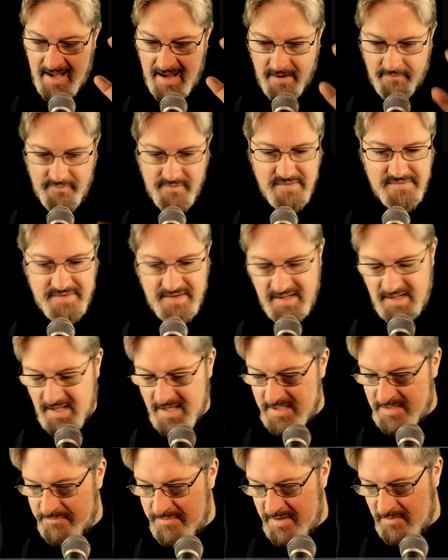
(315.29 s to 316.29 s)
everything
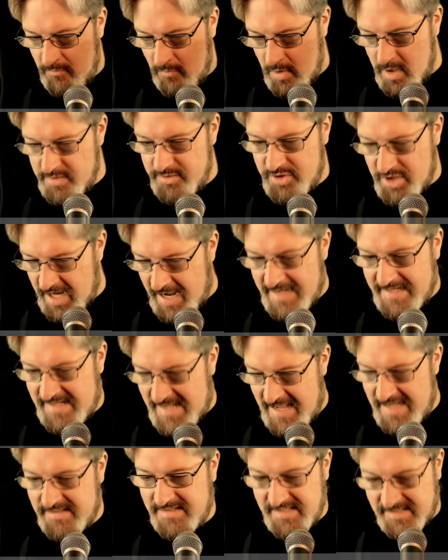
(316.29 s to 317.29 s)
has been one
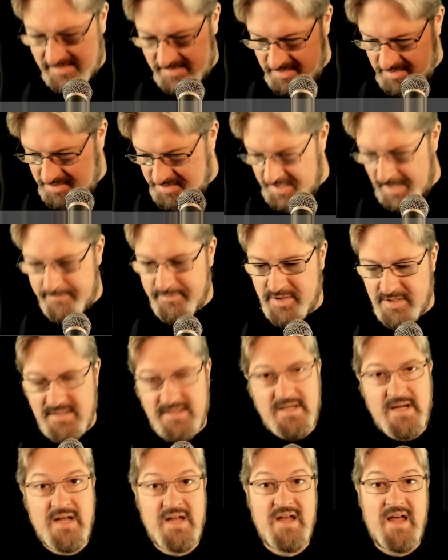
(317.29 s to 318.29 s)
gigantic deception,